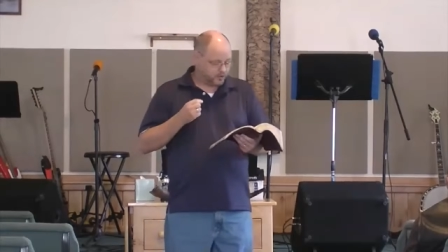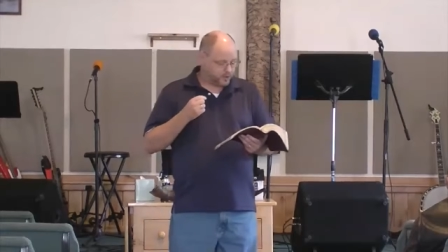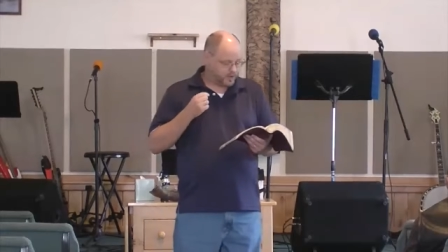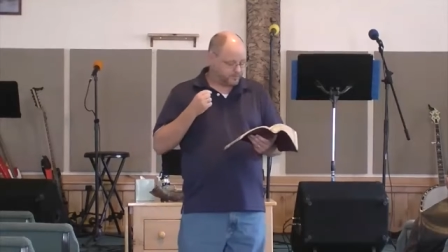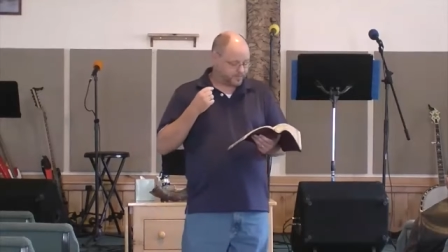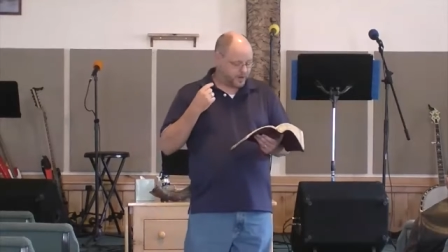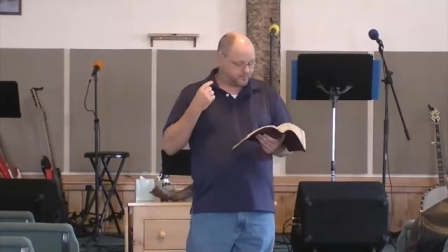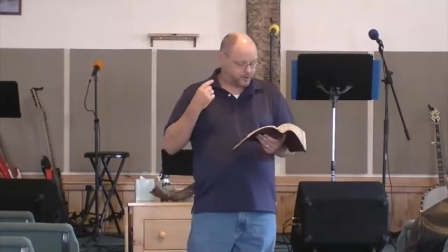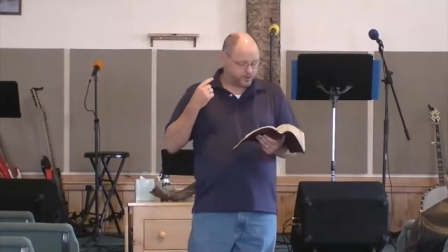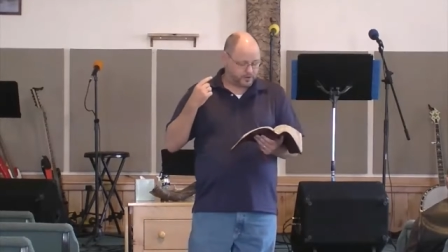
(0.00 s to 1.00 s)
We have
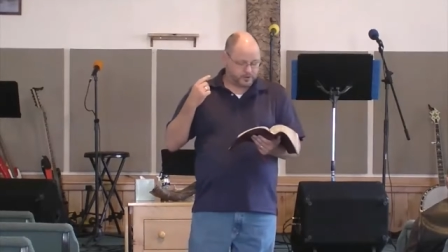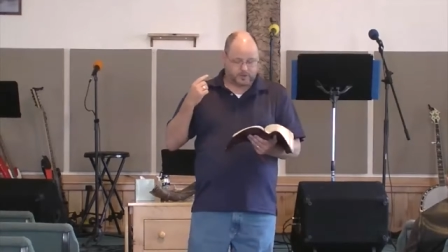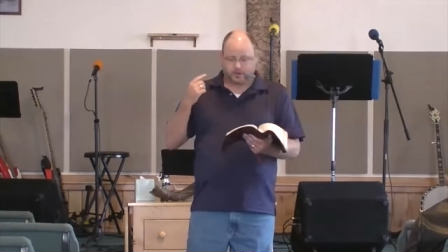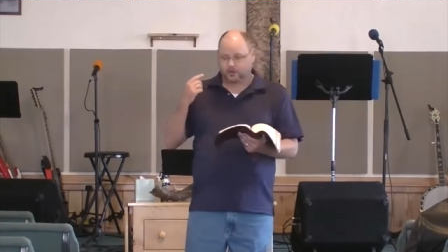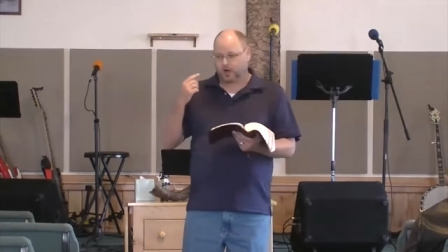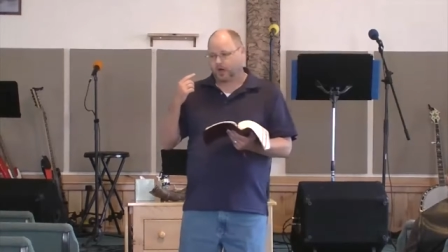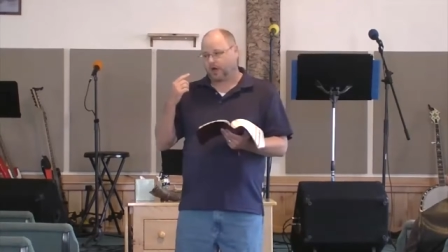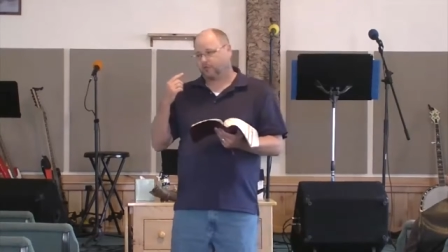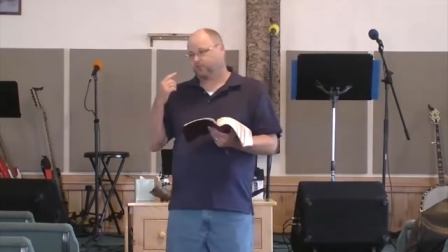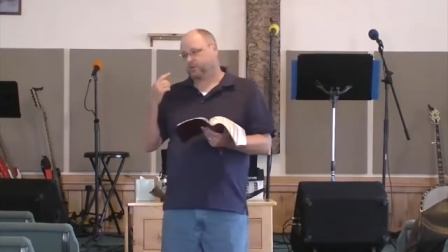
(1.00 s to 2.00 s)
covered
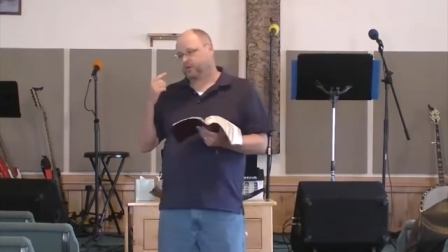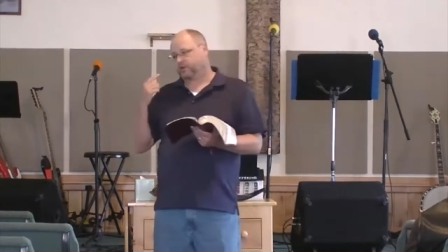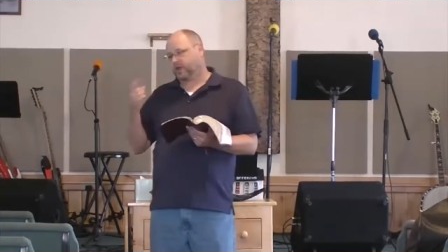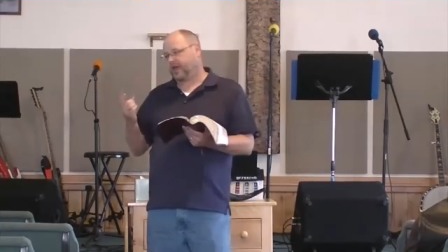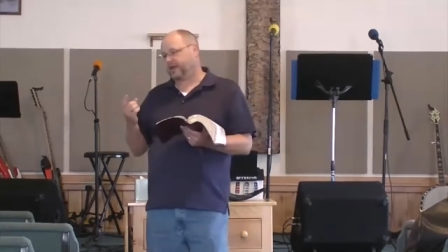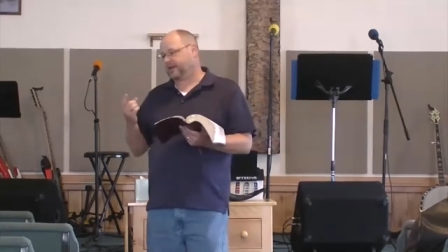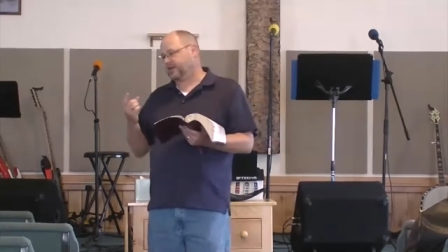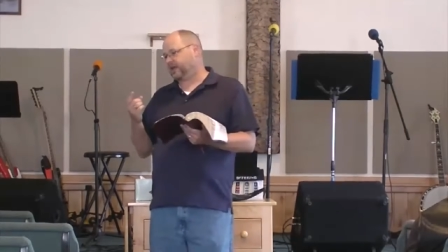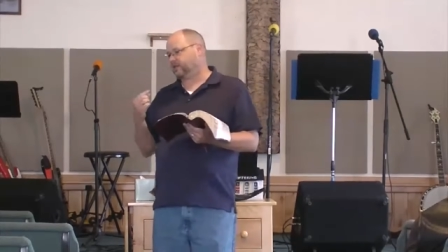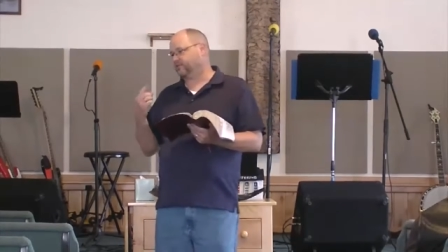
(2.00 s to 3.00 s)
um, laying
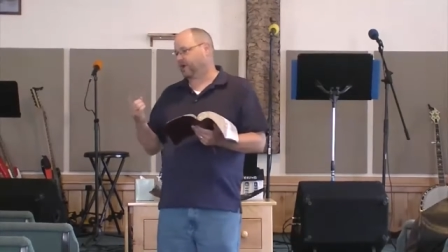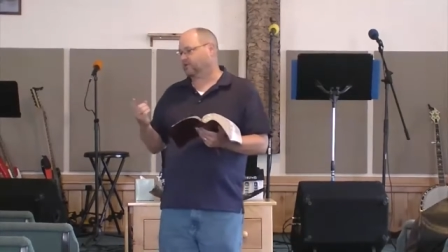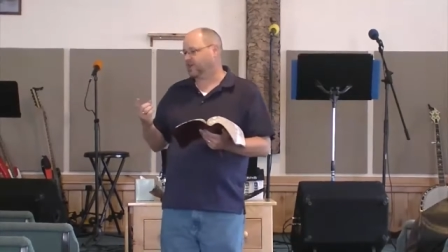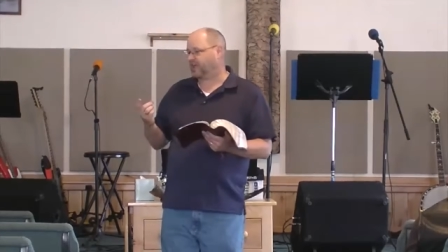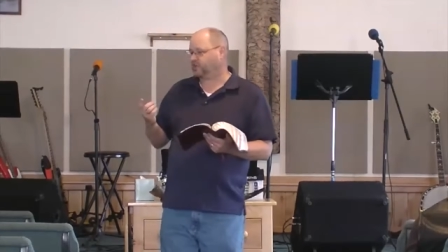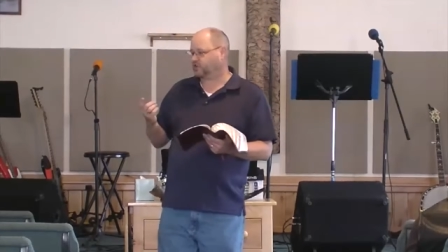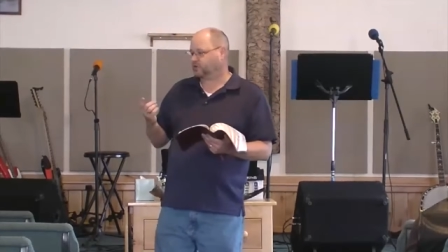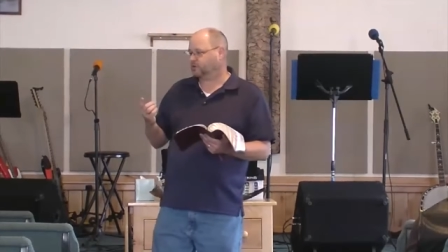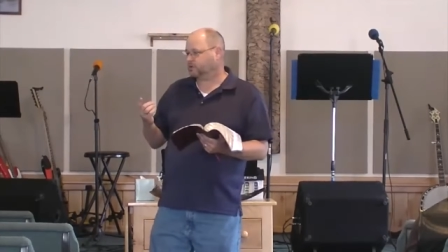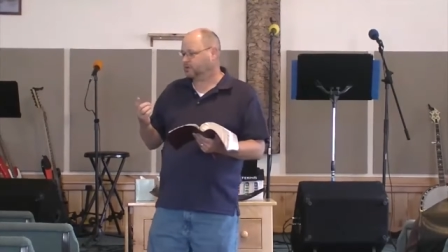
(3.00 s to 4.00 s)
again the
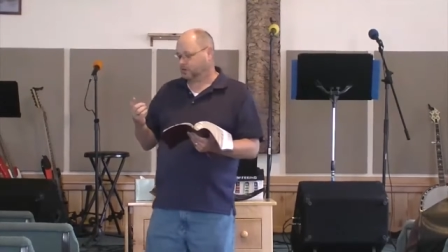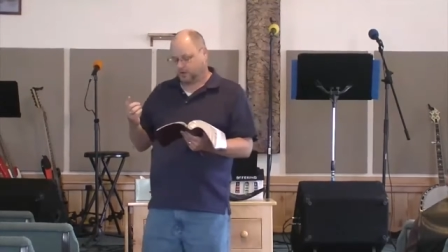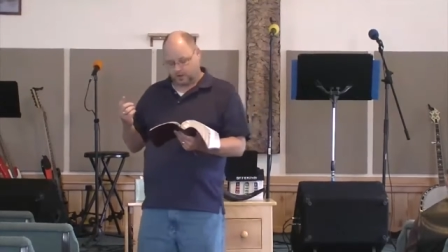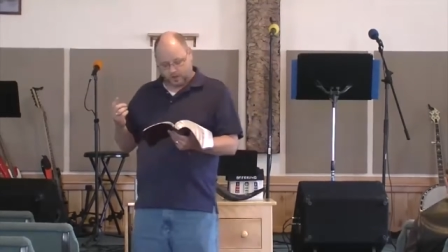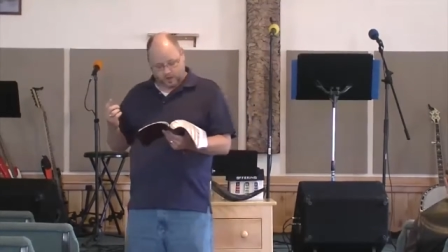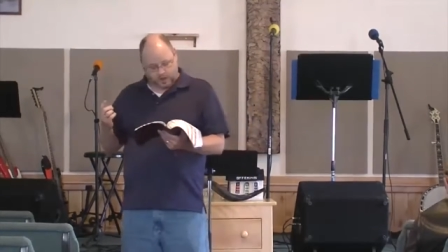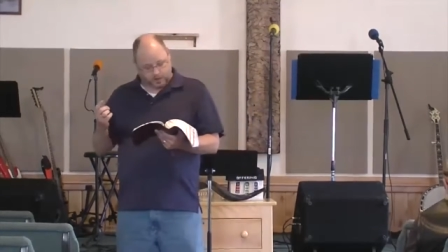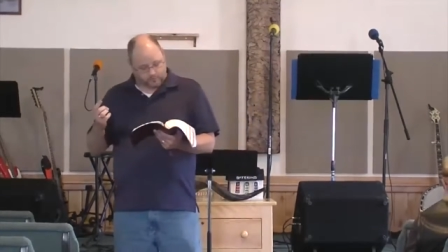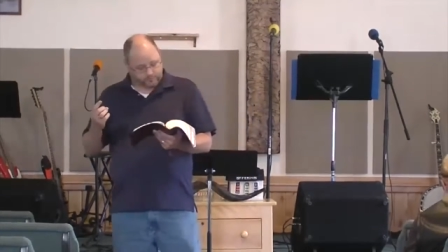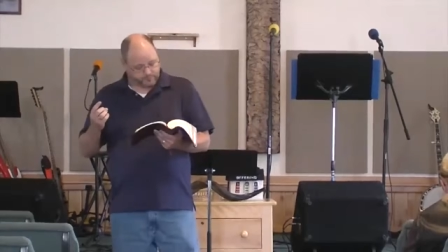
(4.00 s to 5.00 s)
foundation
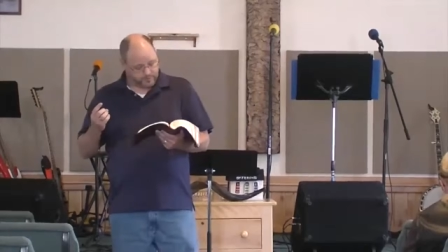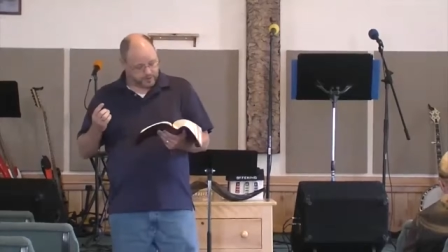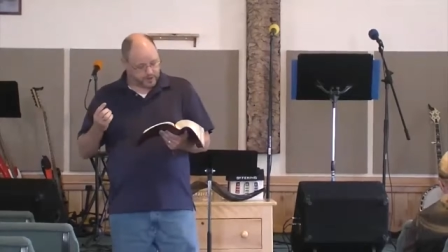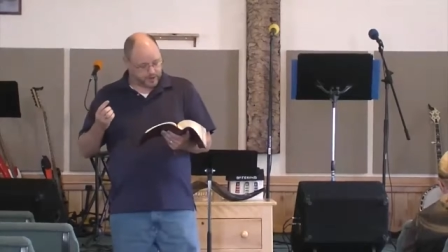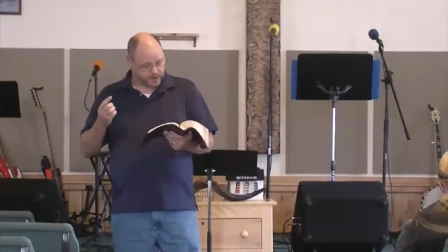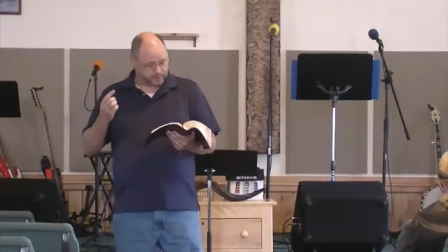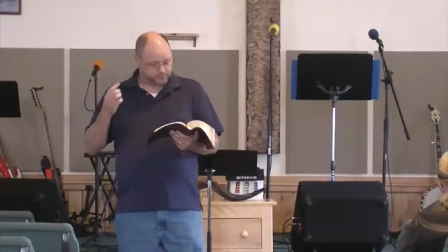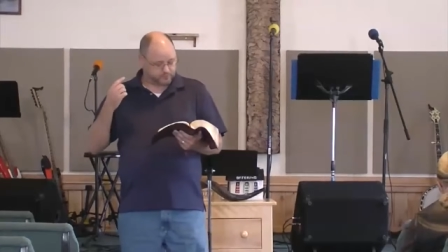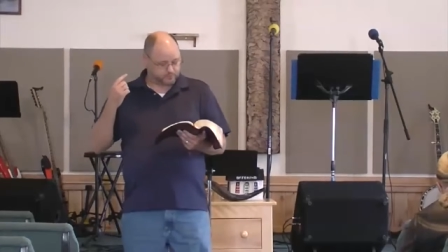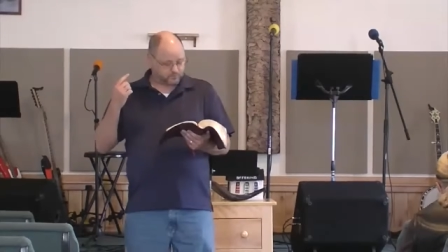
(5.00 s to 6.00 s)
of
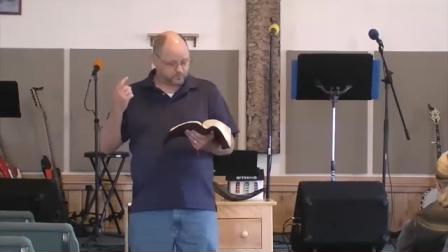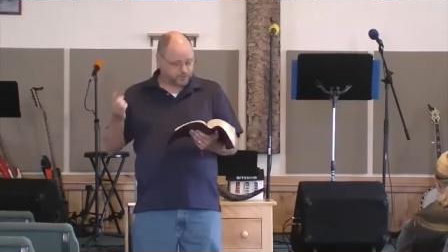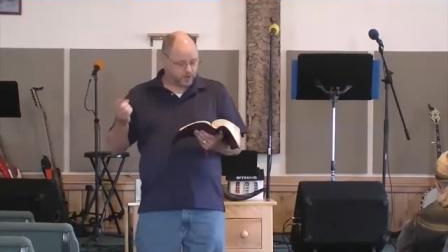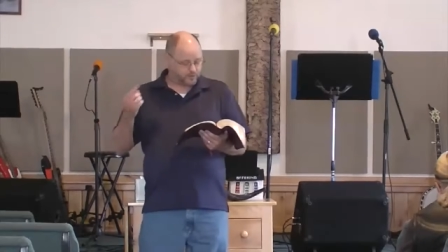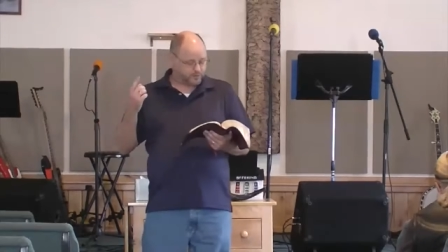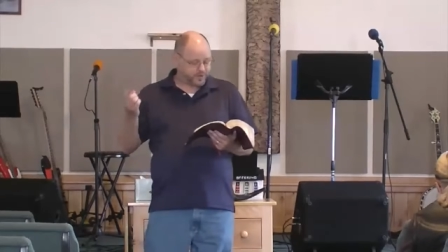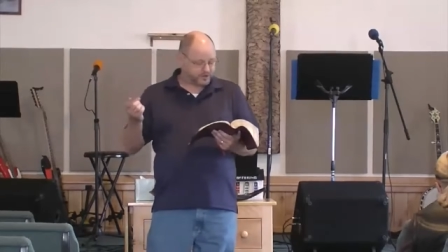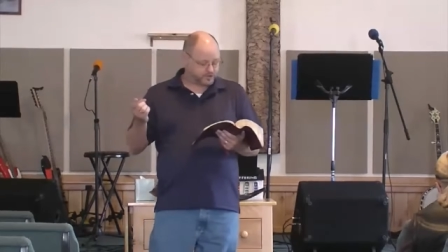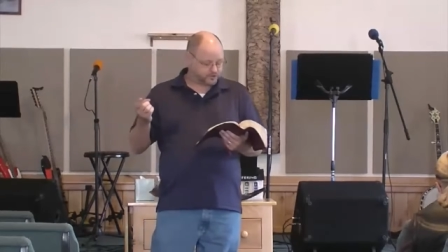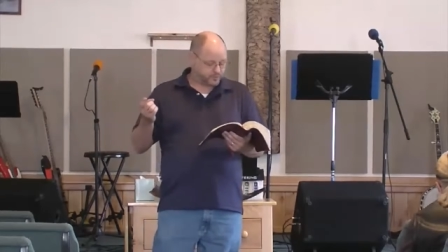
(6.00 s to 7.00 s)
um, uh,
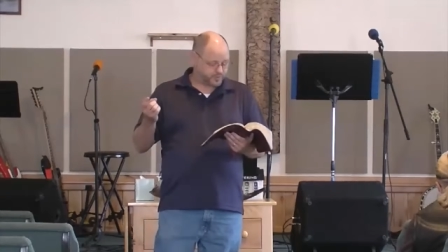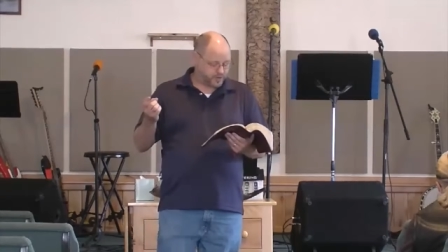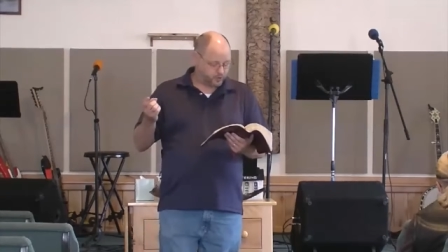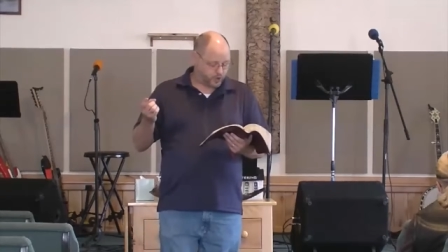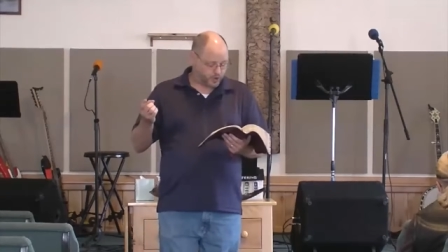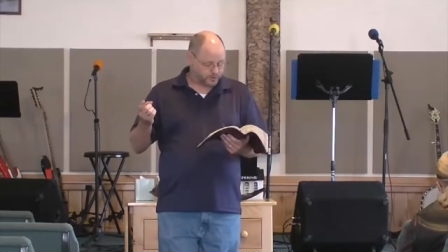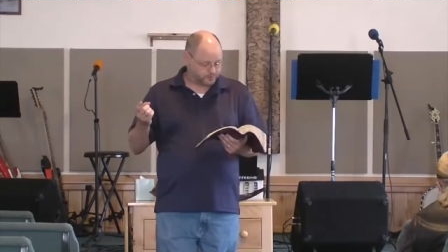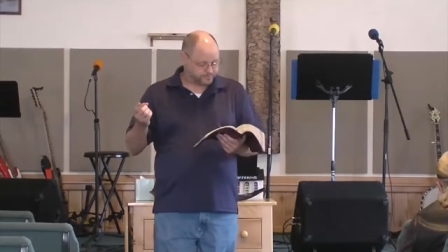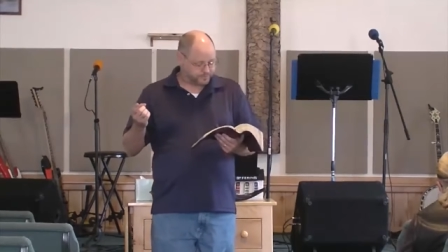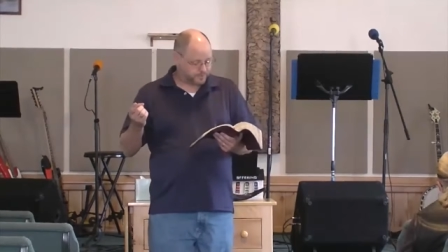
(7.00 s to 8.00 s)
repentance from dead work,